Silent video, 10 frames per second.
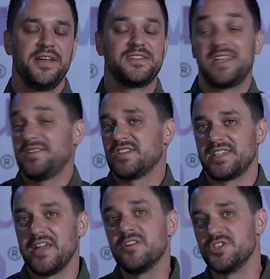It saves
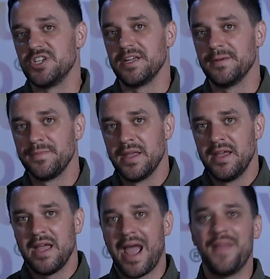us energy.
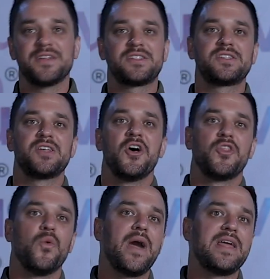And this is
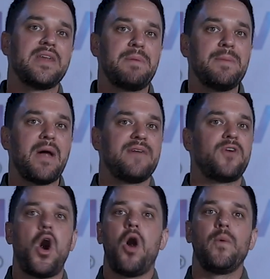the way that people have
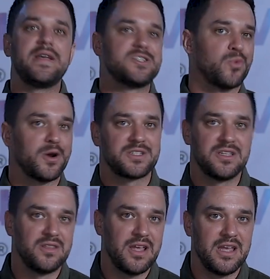always worked.
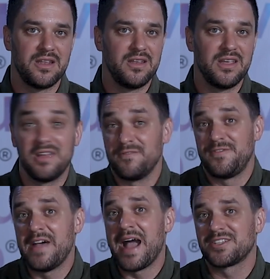And in
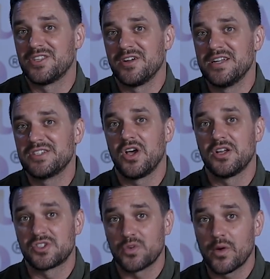fact, there is
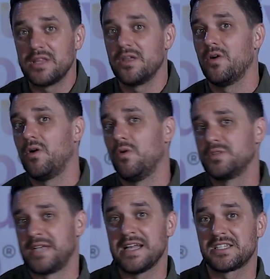a story in the
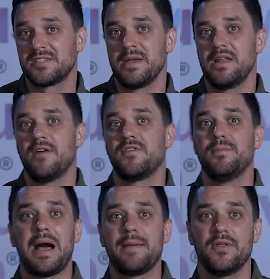Old Testament of the
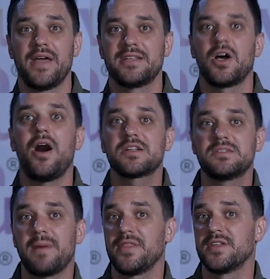Bible that talks
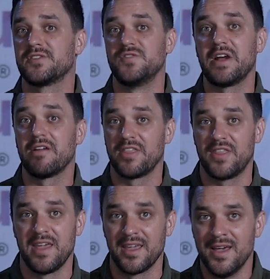about this very
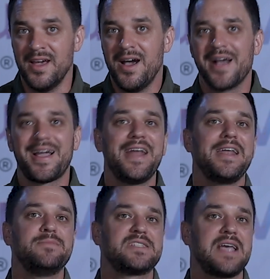thing. A guy
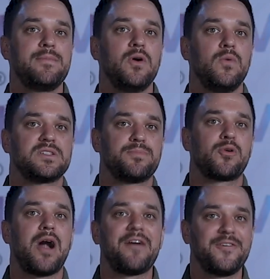named Samuel was a
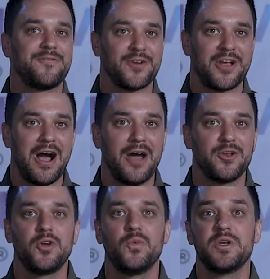prophet for
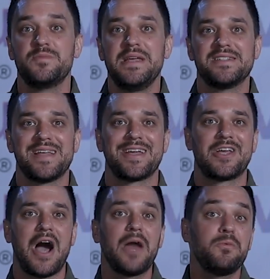God, which means that
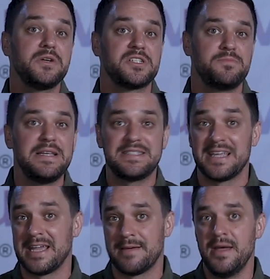God would speak
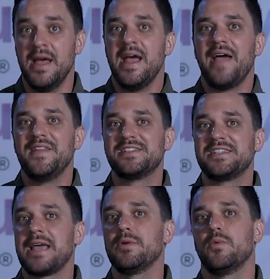to him and then
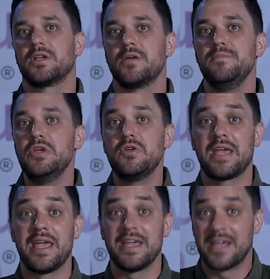Samuel would
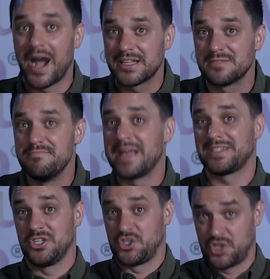communicate God's
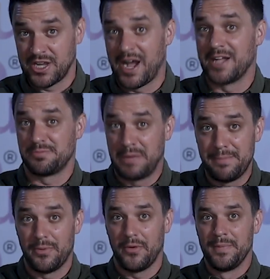message to God's
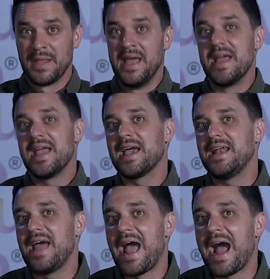people.
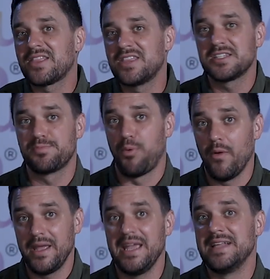And at this
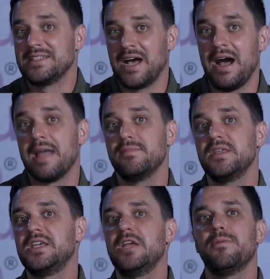point in time,
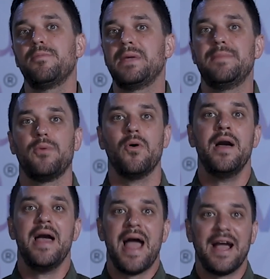the Hebrew people
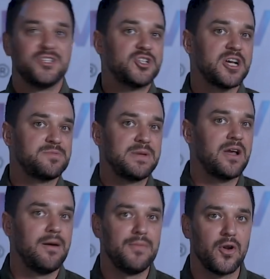had just
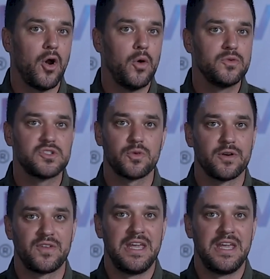become their own sort of